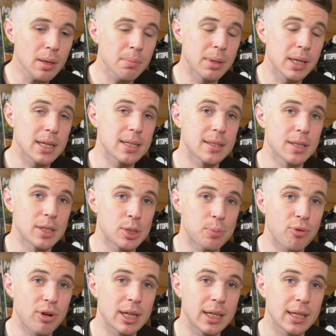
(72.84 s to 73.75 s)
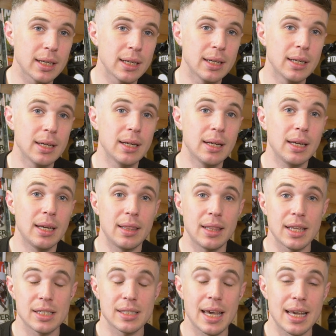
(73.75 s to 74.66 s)
because the spring,
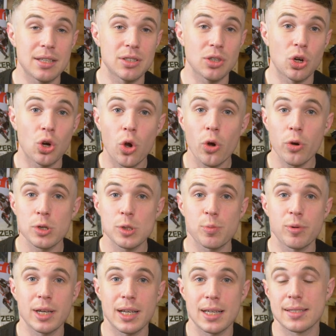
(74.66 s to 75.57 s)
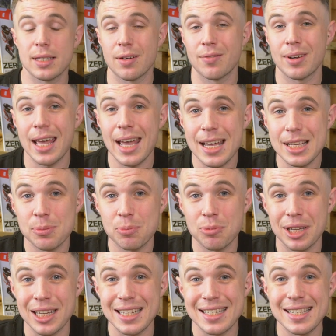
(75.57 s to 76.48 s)
in this case a coil spring instead of an air
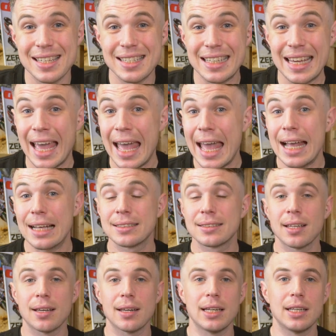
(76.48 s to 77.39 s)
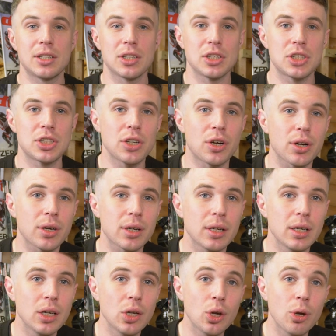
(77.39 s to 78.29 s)
spring, is sitting externally to the
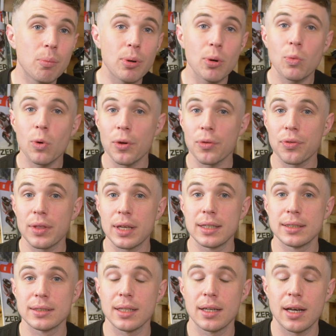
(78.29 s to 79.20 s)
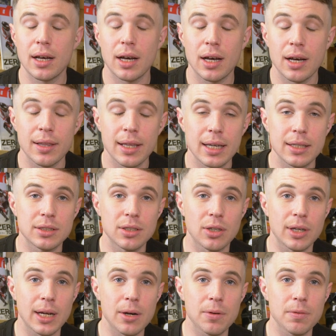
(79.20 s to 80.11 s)
shock. But what things are there
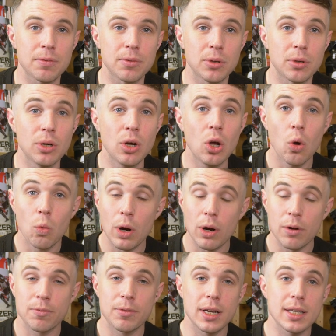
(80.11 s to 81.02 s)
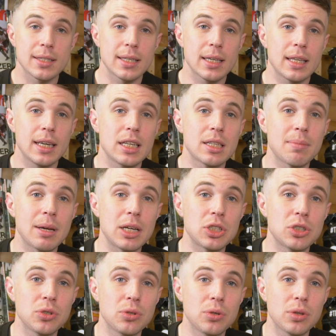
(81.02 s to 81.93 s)
to look out for? Well, first thing, you need to
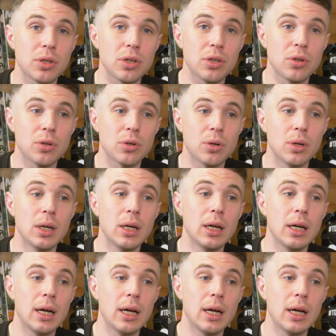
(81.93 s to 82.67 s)
make sure that your